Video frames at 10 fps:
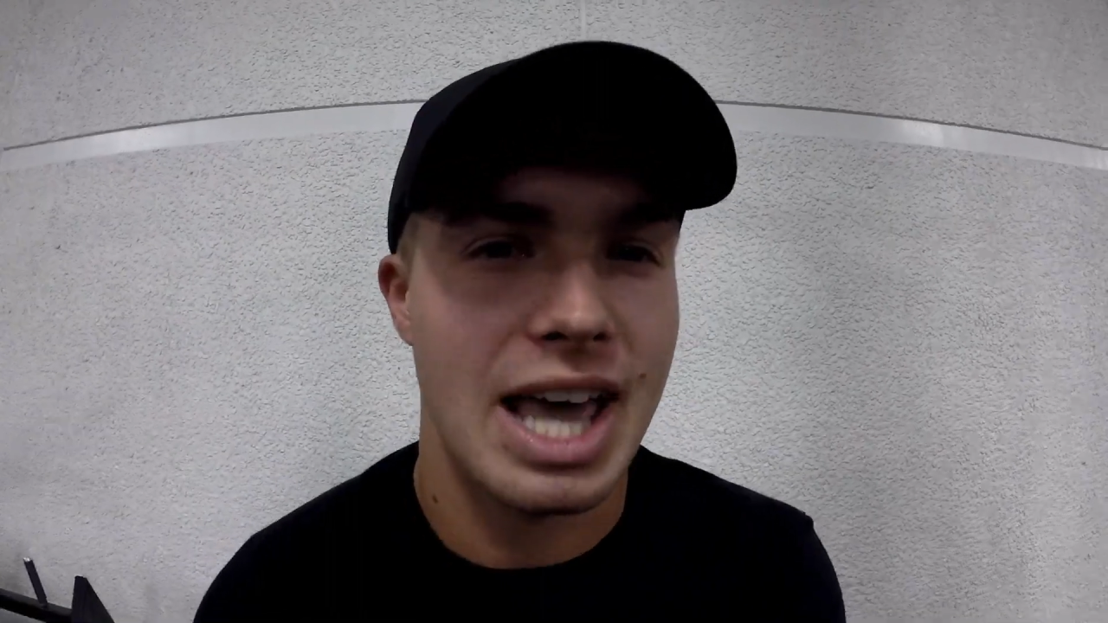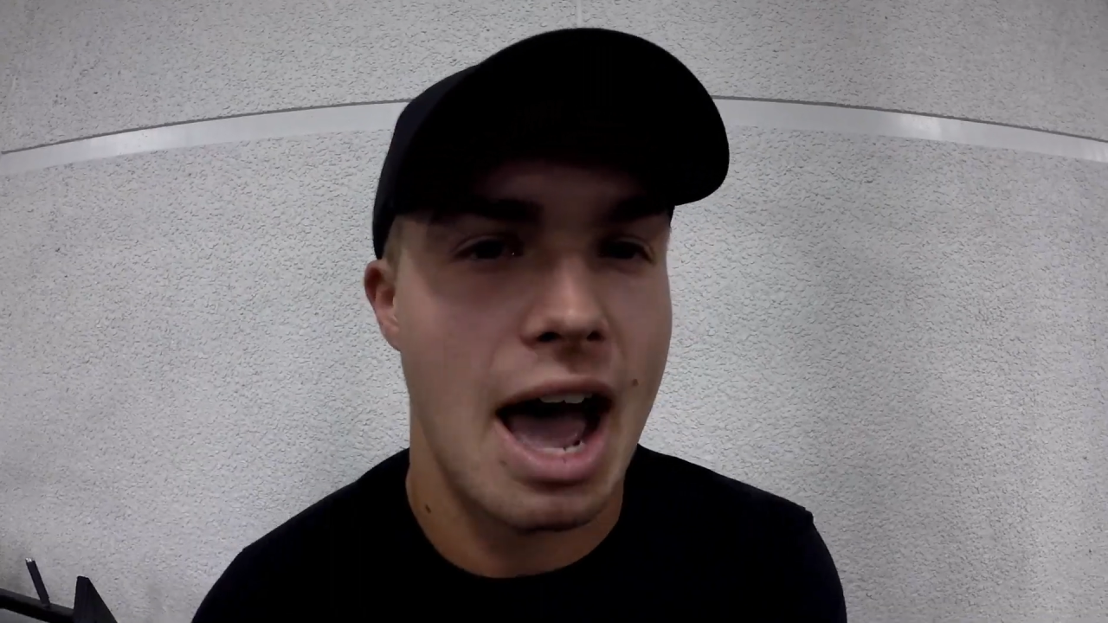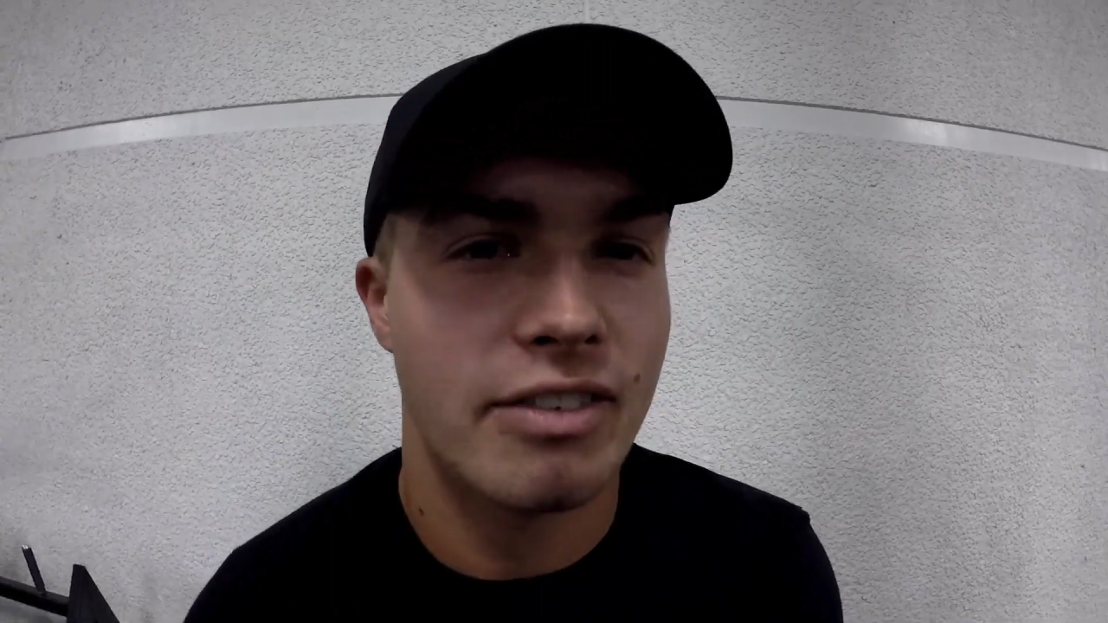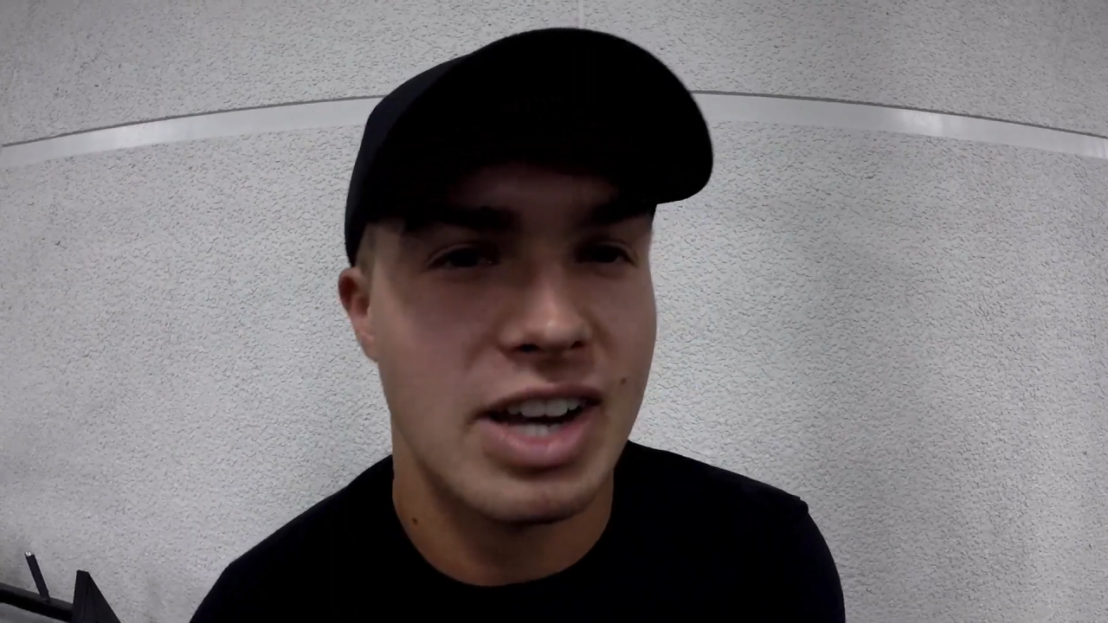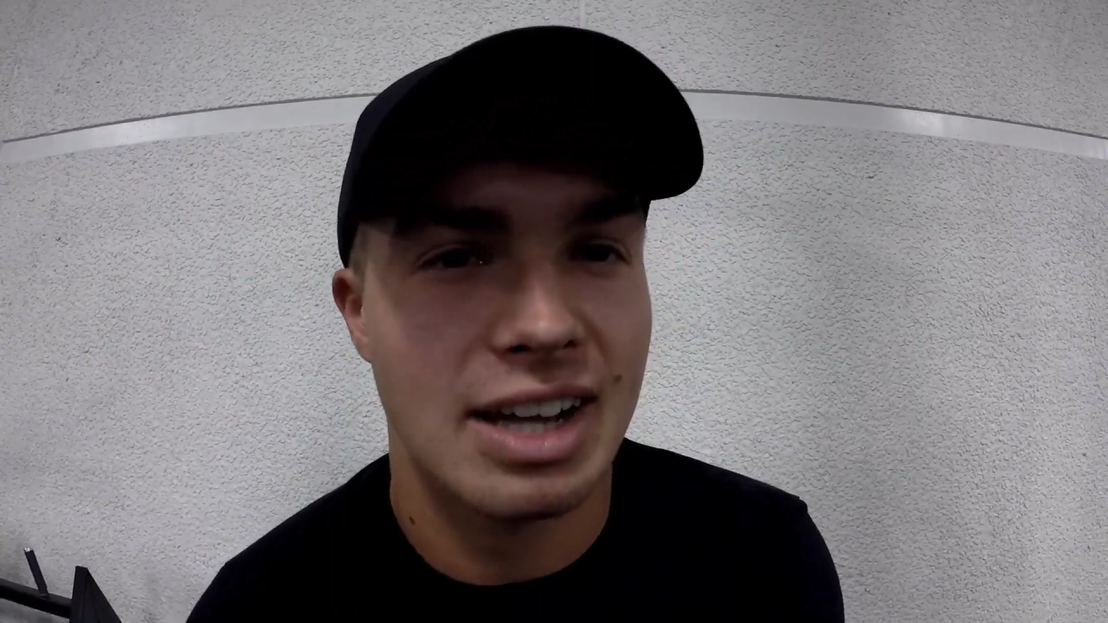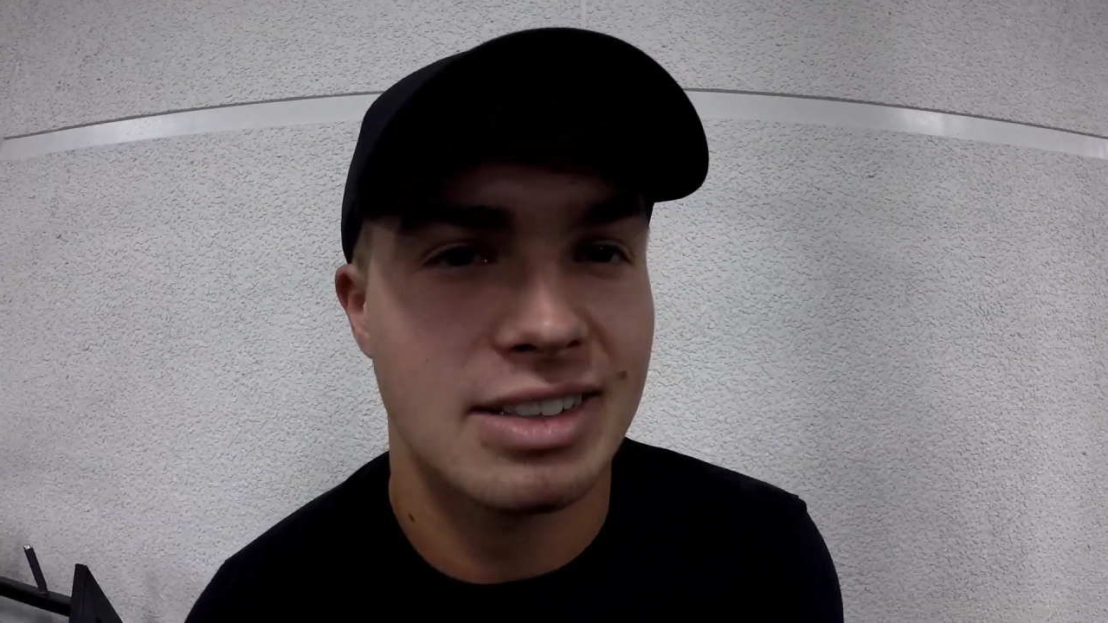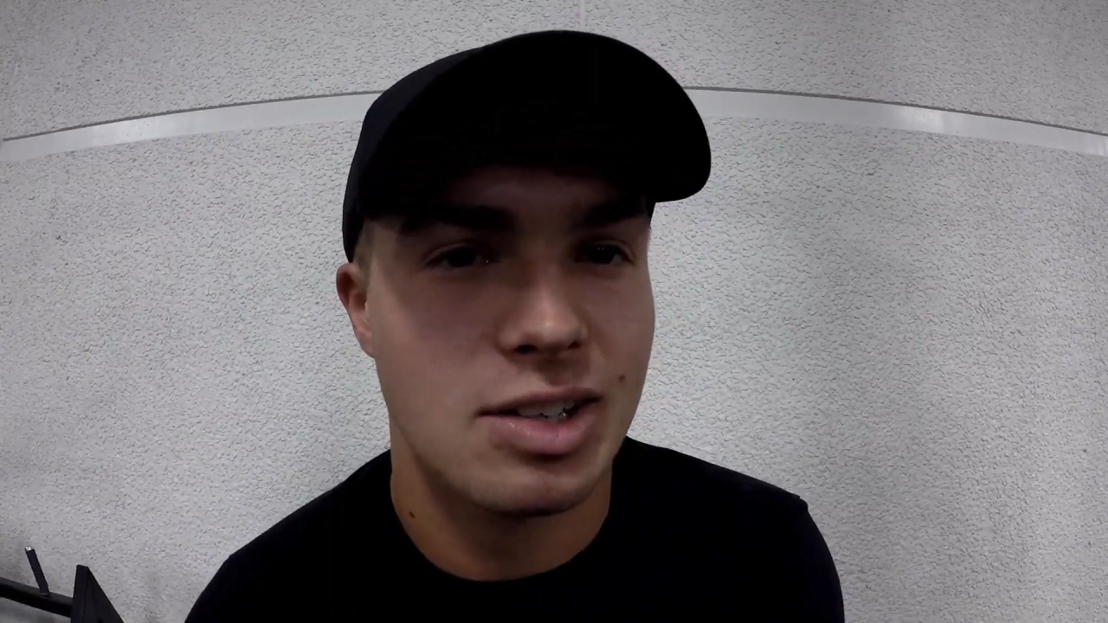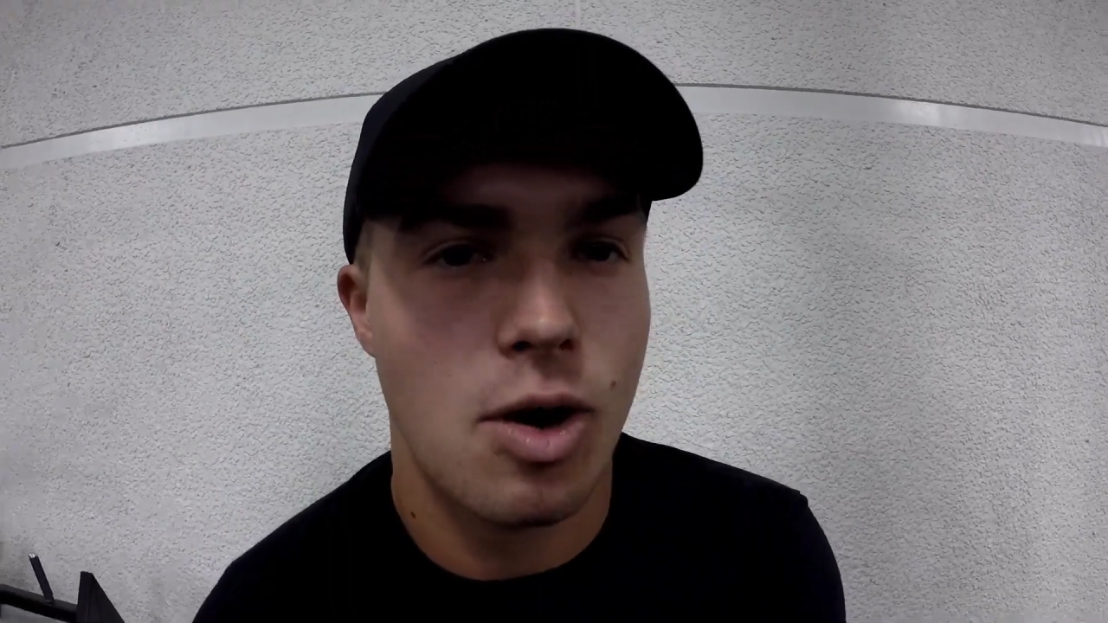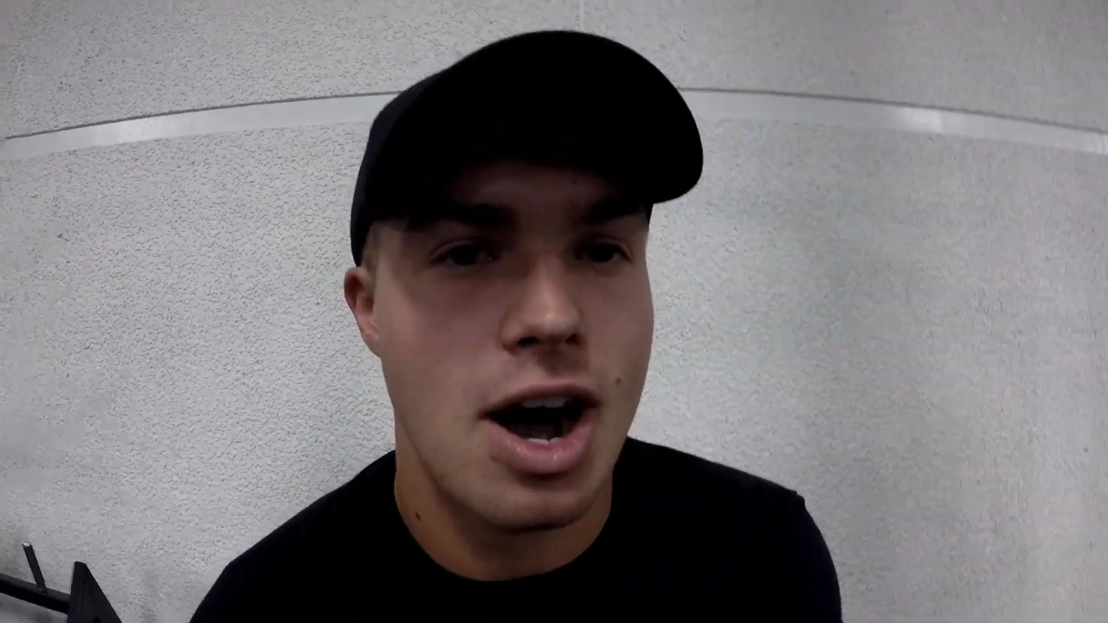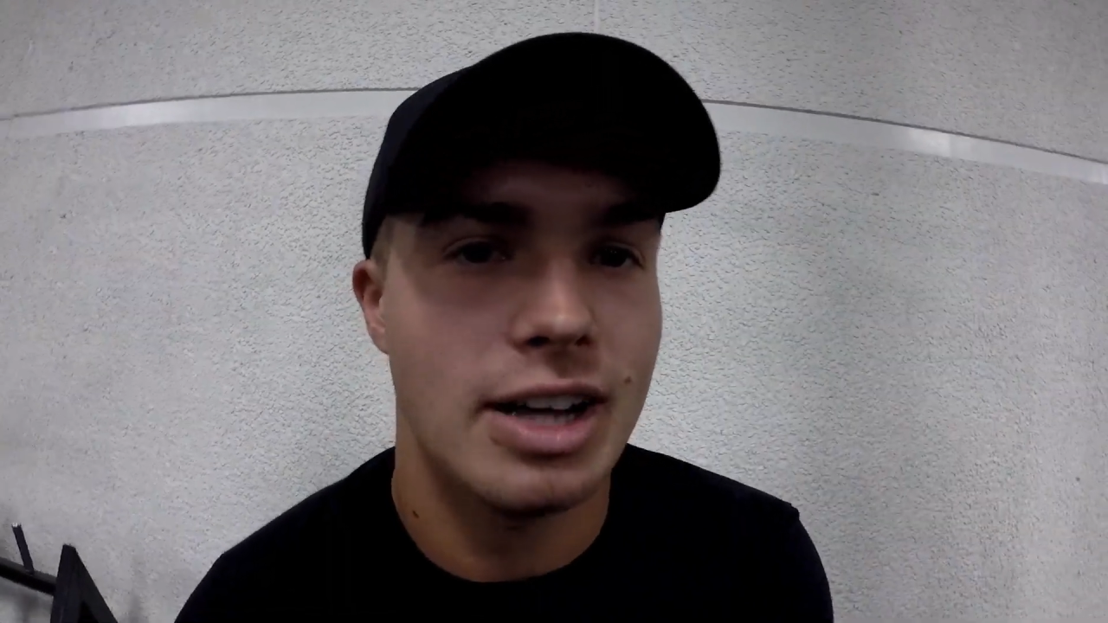heavy on
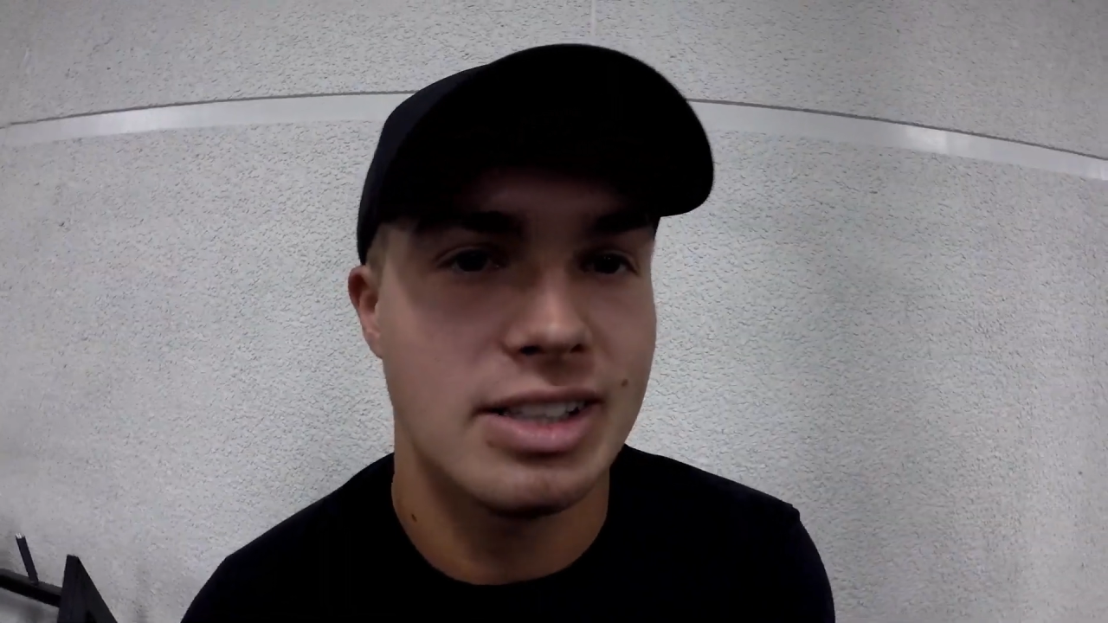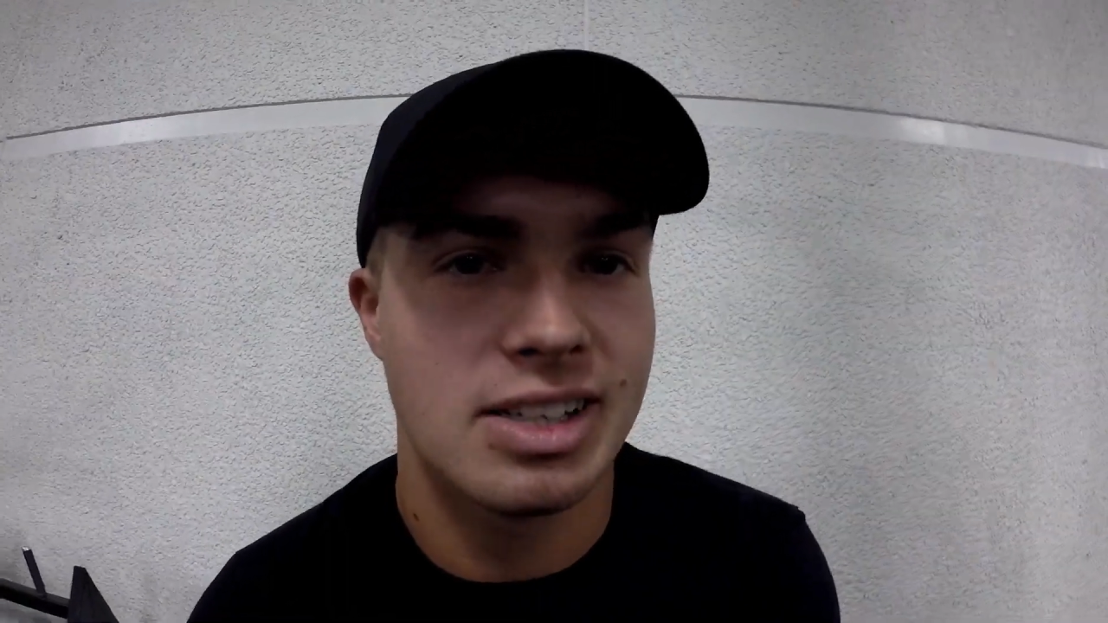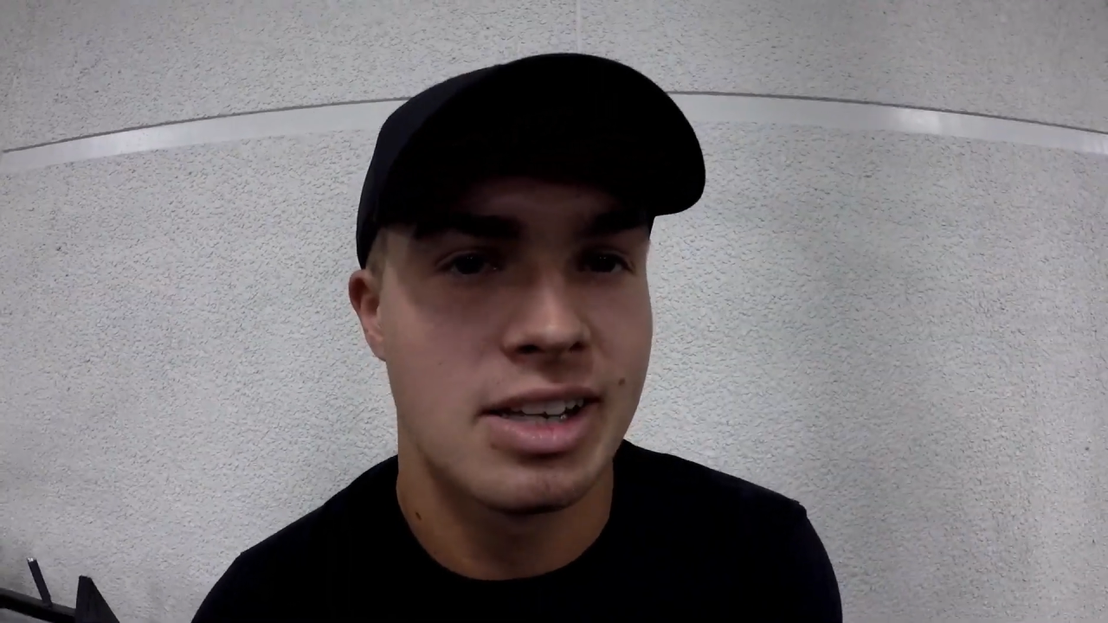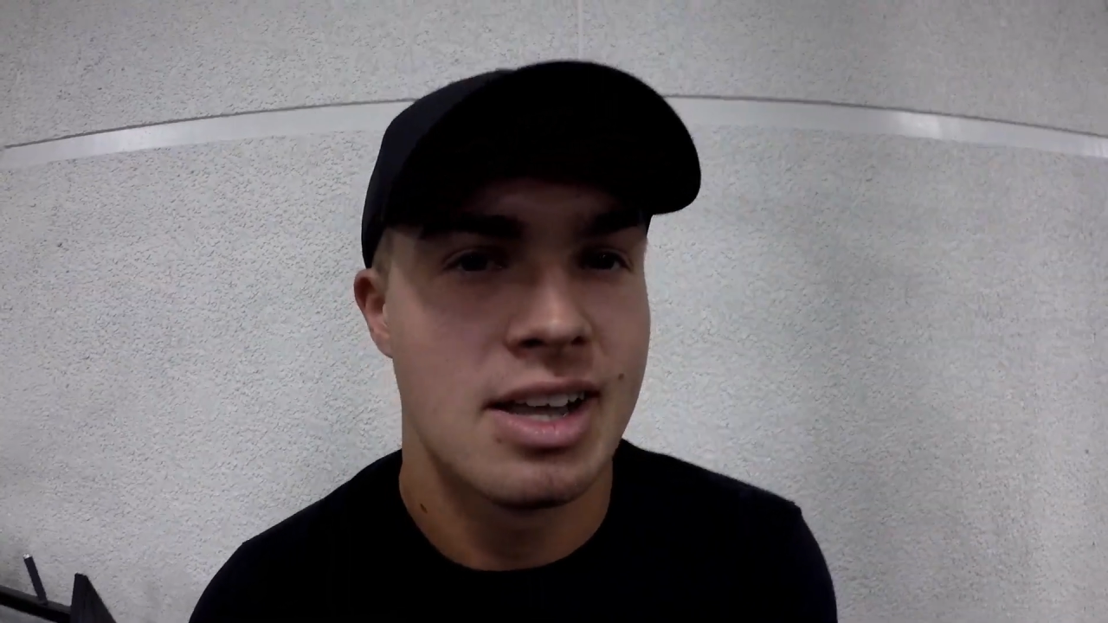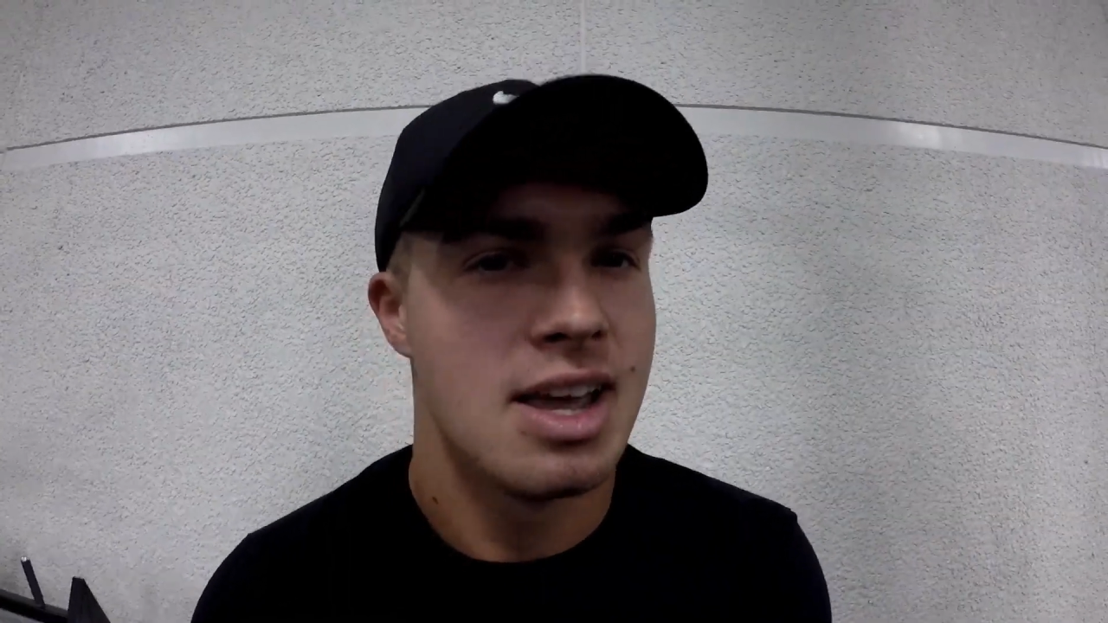squats.